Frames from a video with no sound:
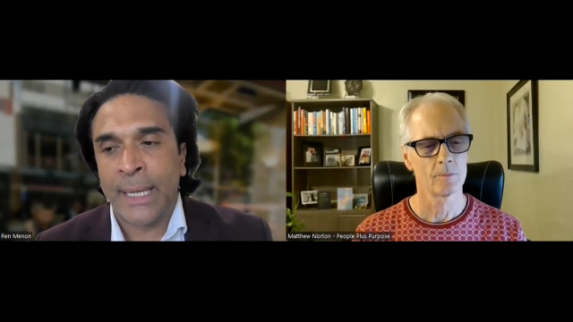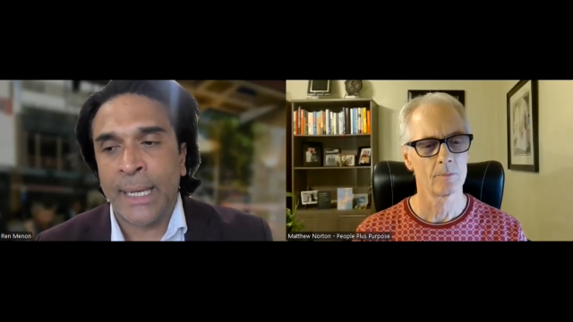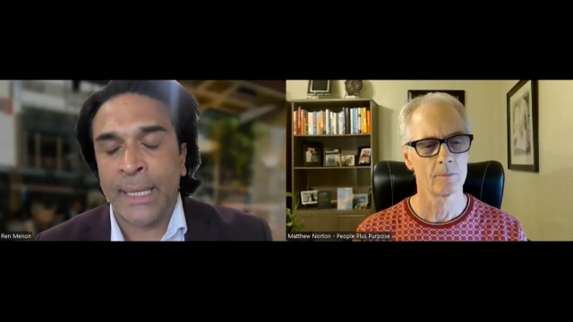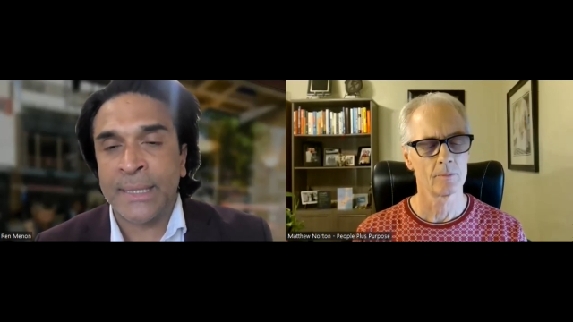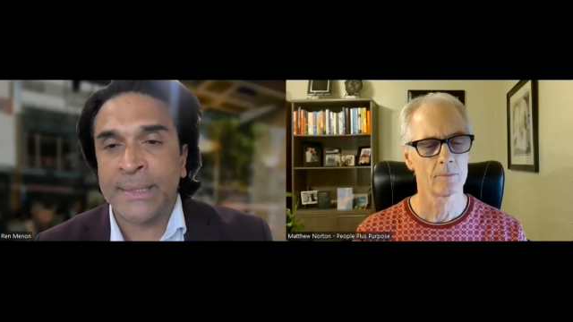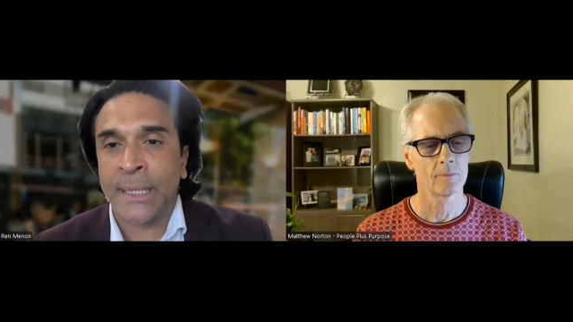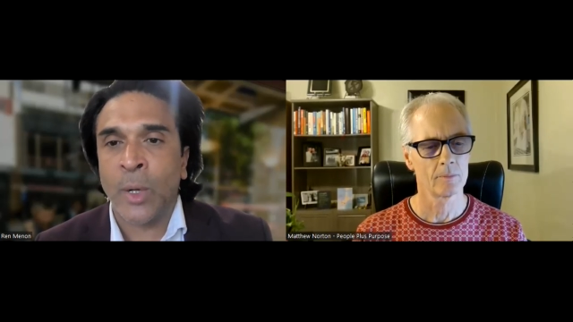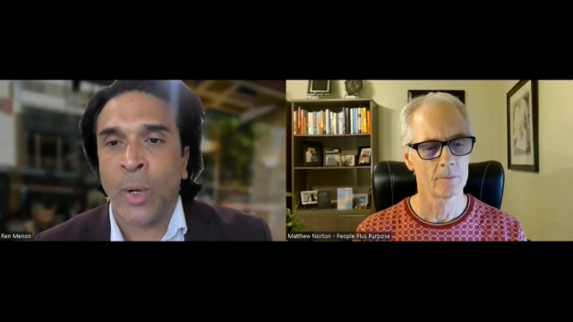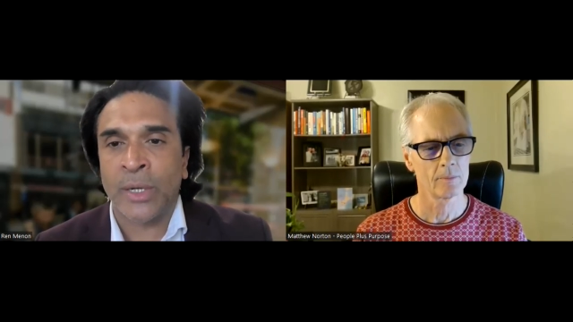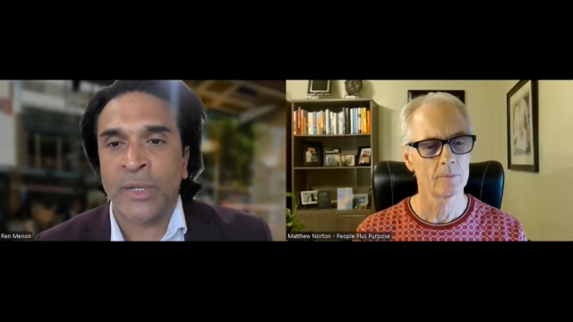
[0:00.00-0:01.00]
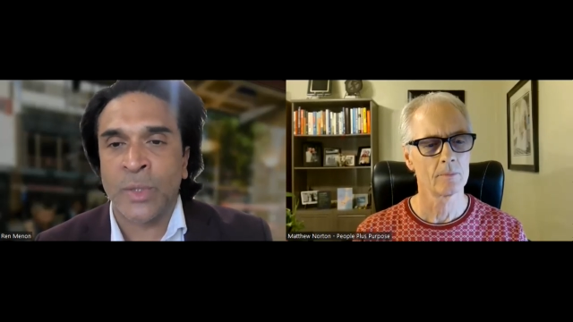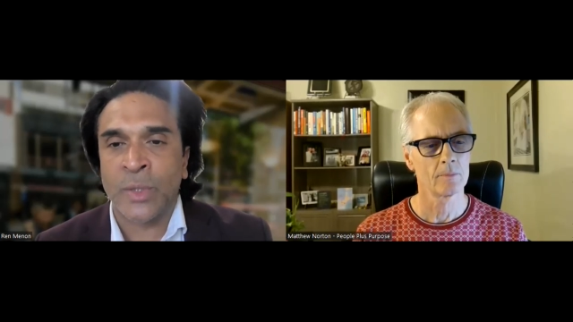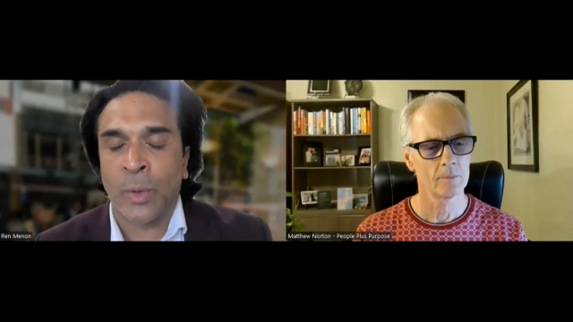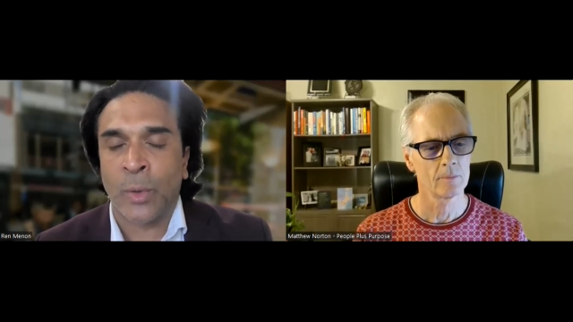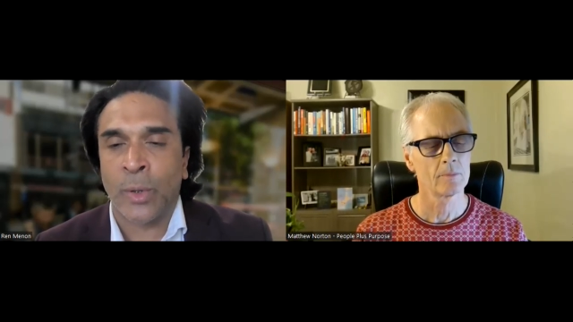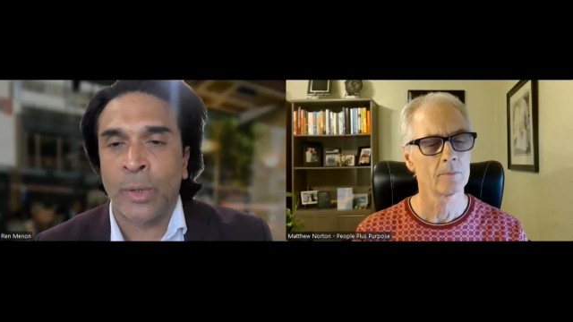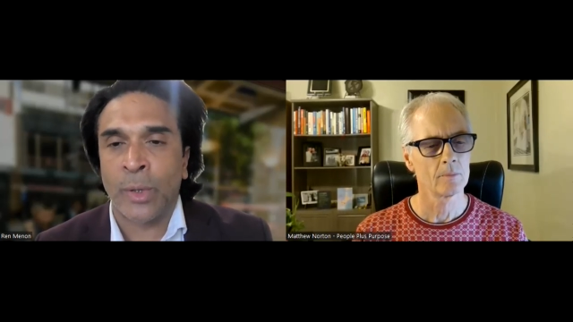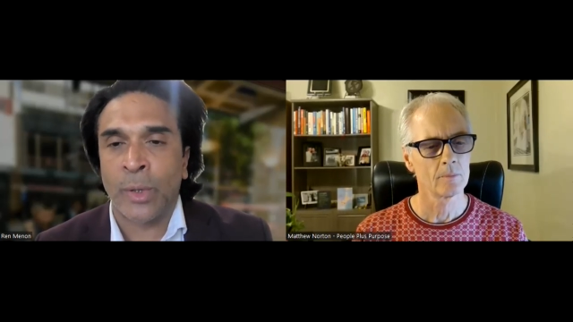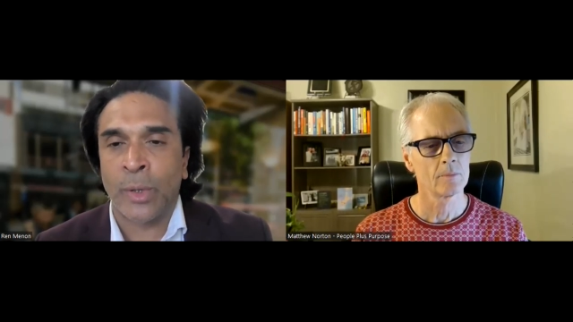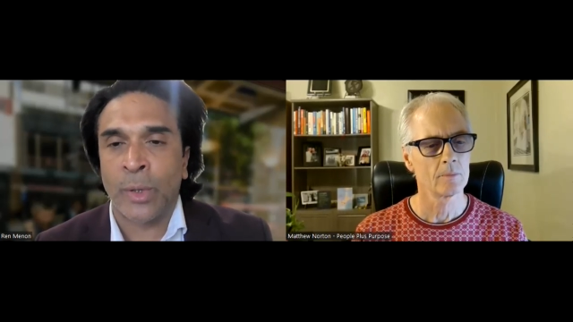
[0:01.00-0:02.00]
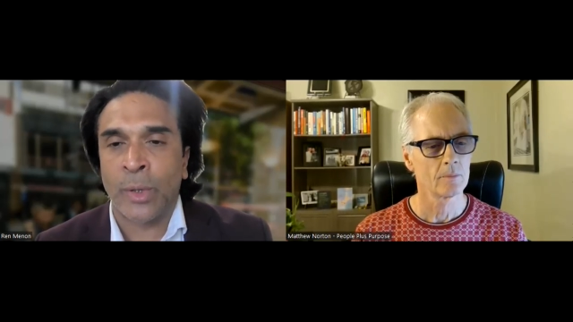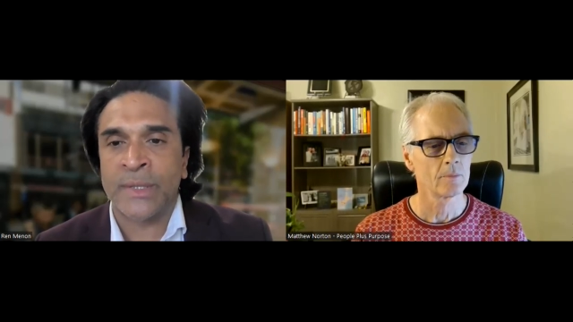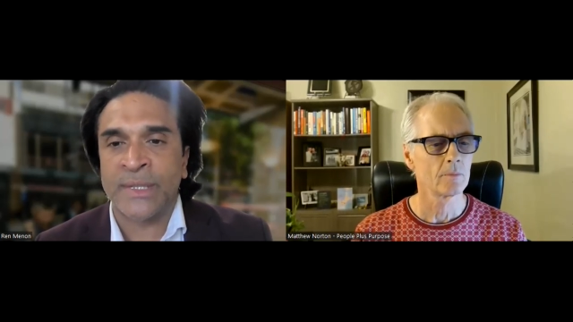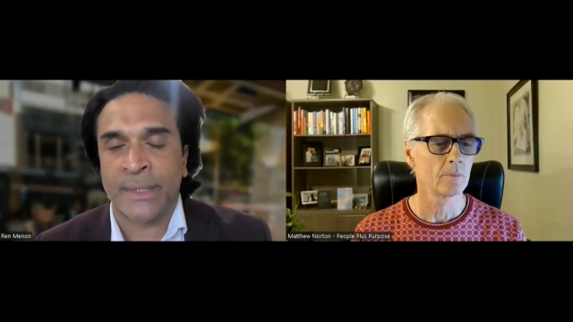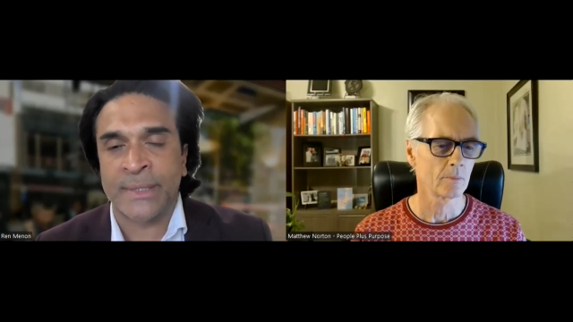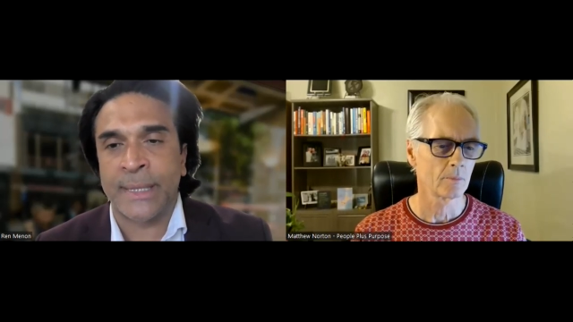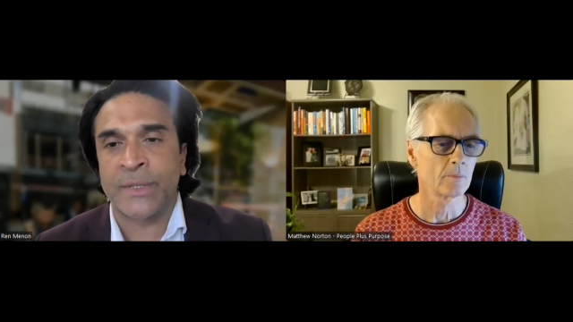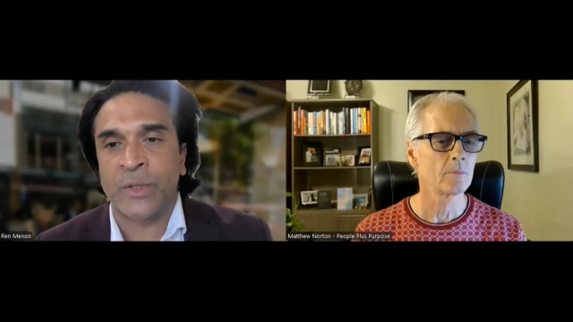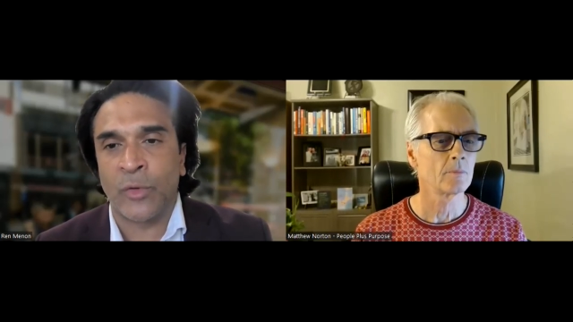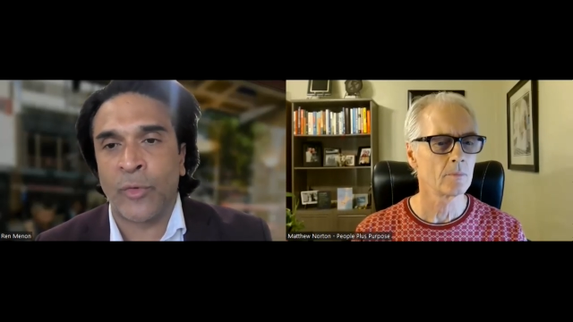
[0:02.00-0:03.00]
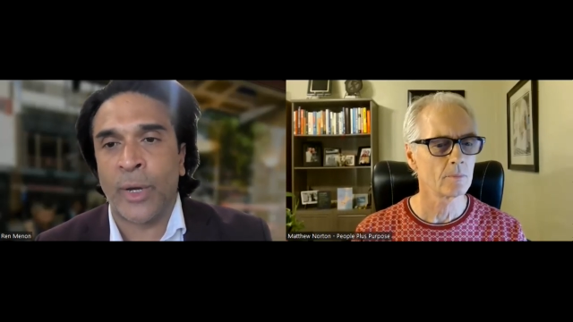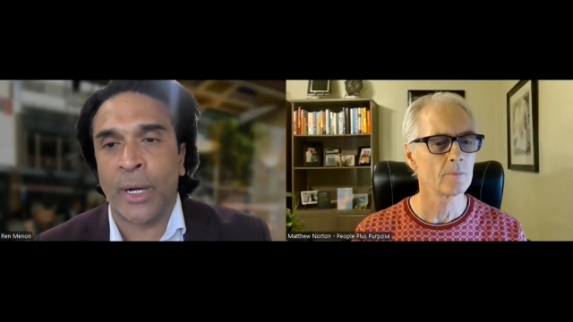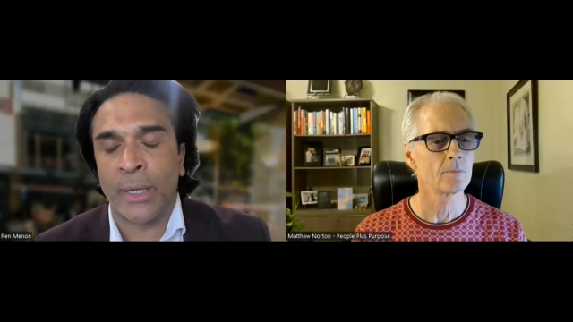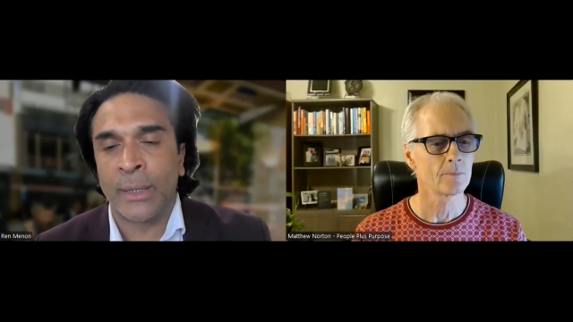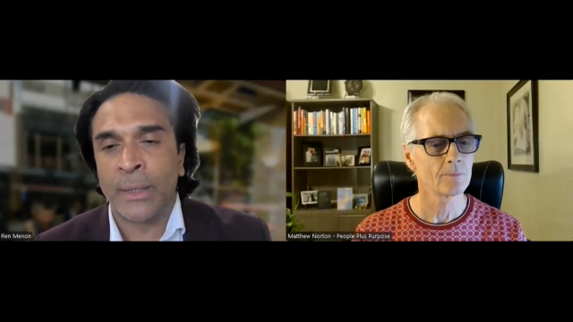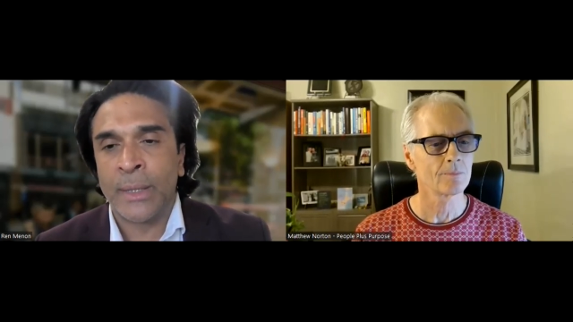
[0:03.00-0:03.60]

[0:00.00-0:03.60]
Speaker 1: and is the cornerstone of our success so far